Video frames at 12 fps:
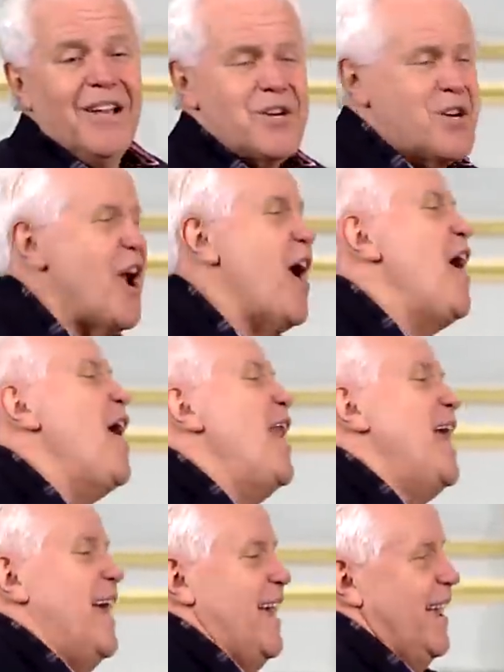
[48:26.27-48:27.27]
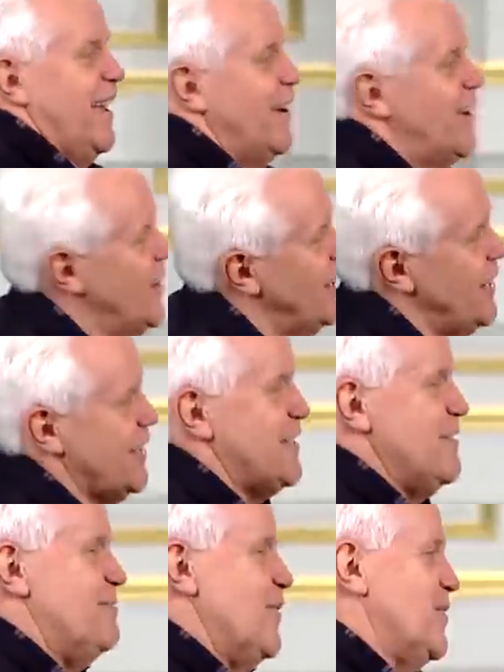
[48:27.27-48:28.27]
Surely,
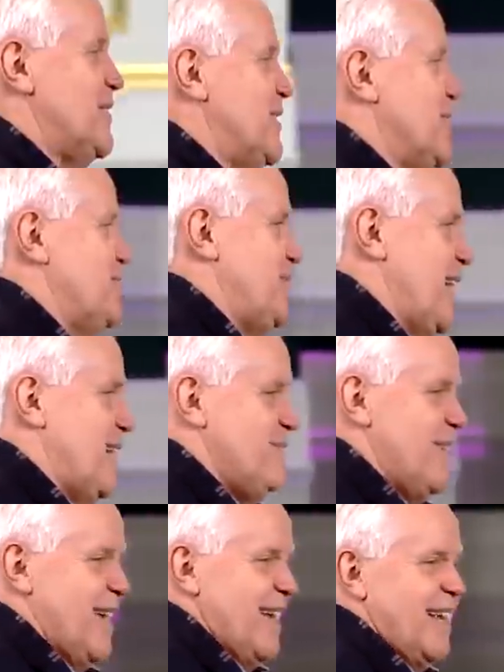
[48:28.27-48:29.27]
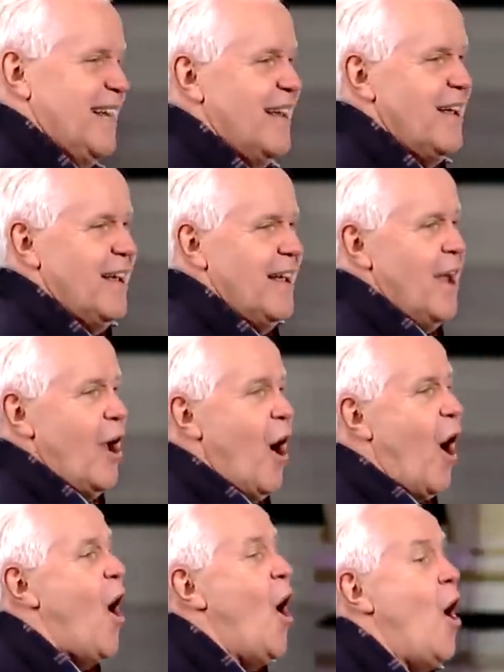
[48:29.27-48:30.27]
goodness and mercy shall follow me.
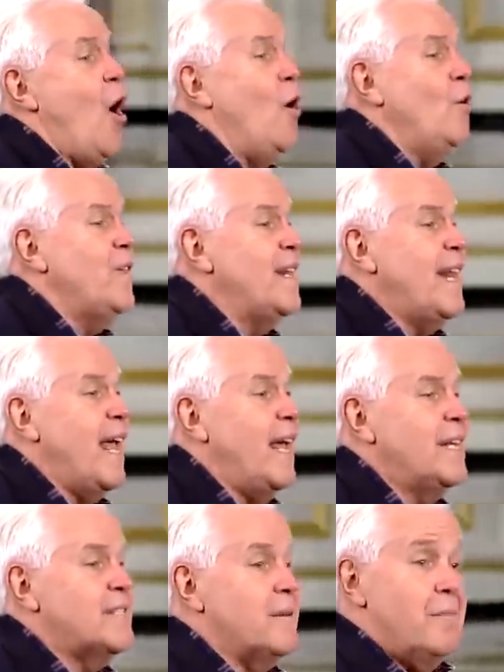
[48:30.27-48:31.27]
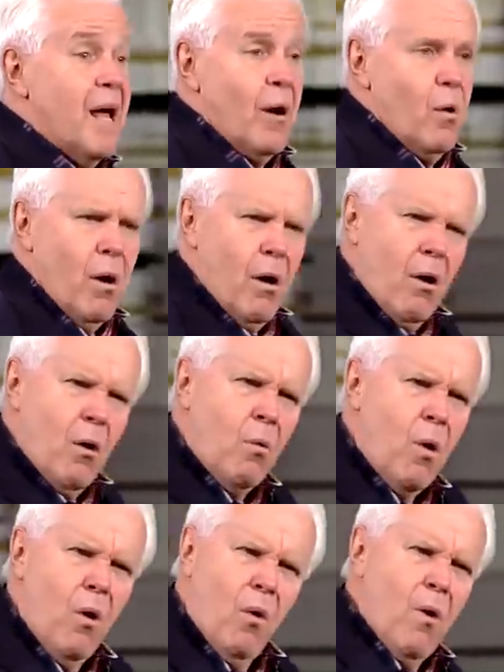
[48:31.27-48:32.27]
All the days of my...
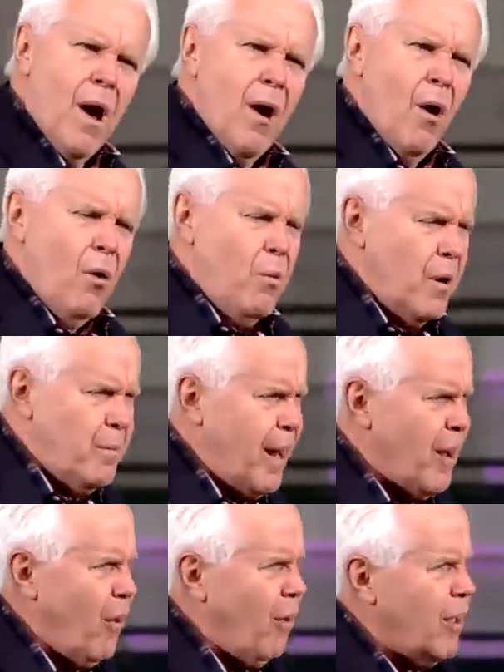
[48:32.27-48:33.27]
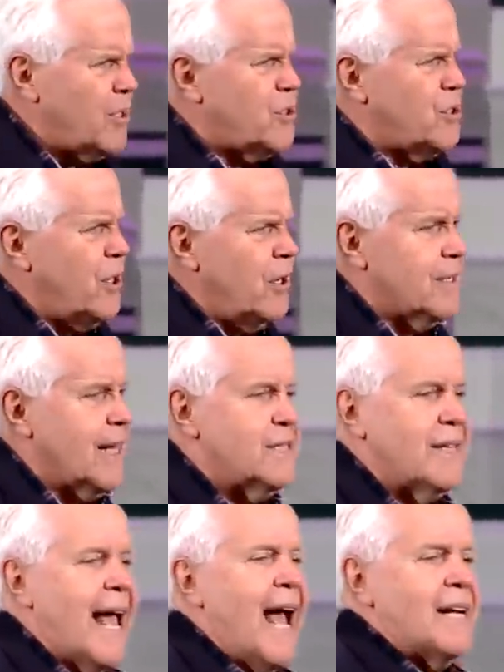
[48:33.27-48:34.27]
Whoa. What about all this junk?
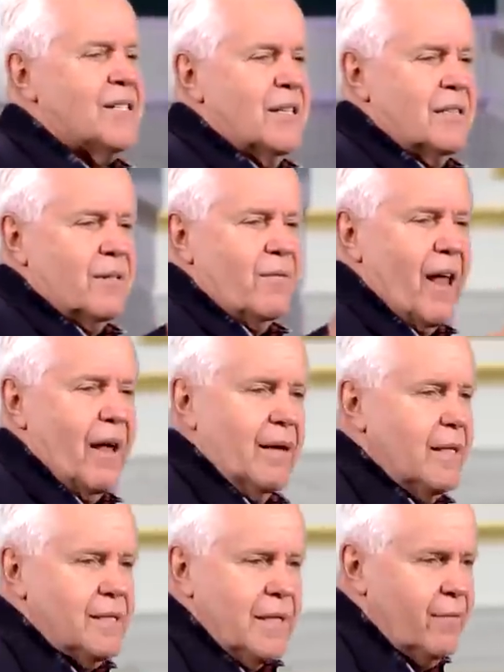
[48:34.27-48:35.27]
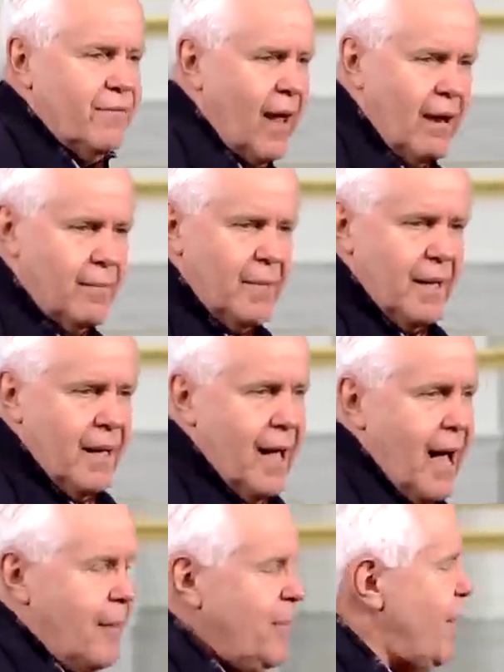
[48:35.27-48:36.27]
That's the accidents of life. He's still following me.
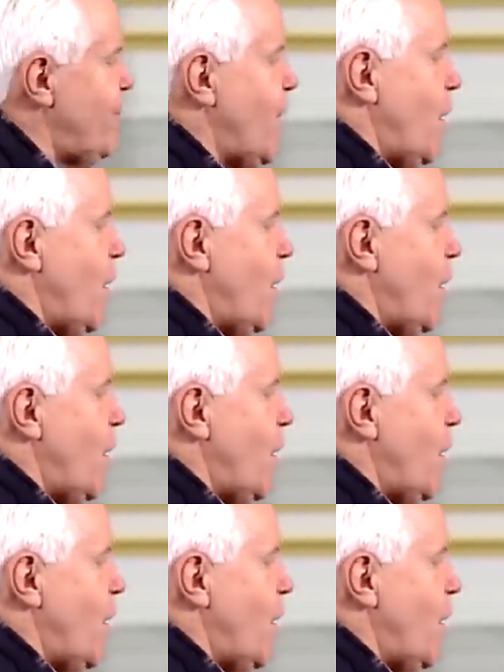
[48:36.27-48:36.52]
I'm never